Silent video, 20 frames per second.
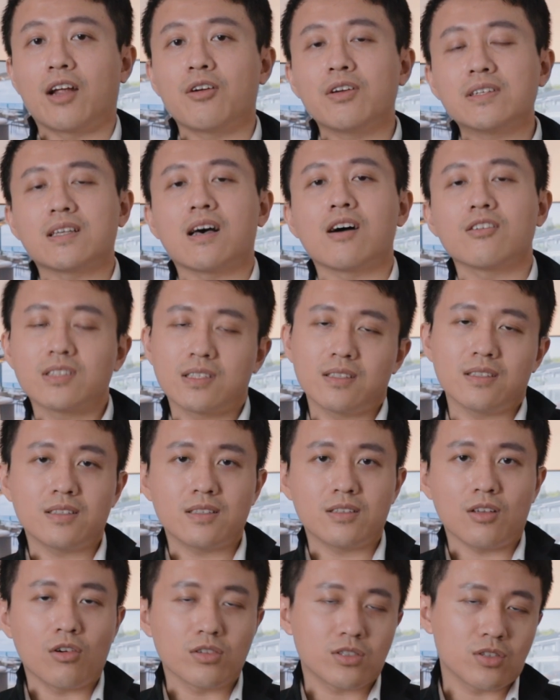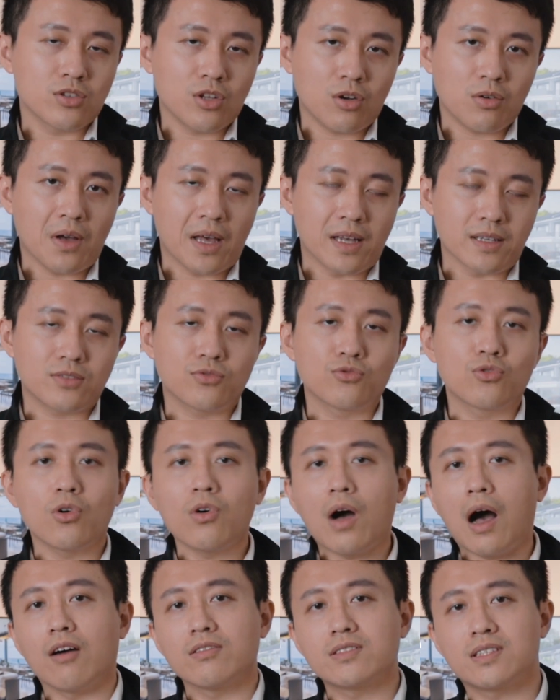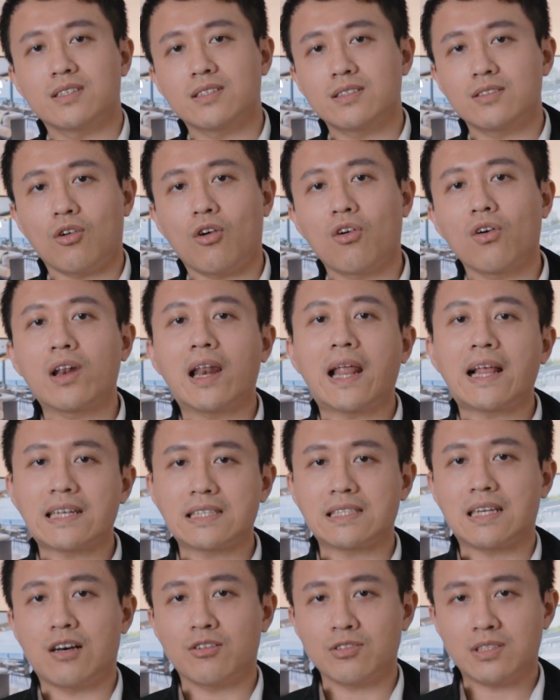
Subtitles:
Terrace houses, also known as row houses or linked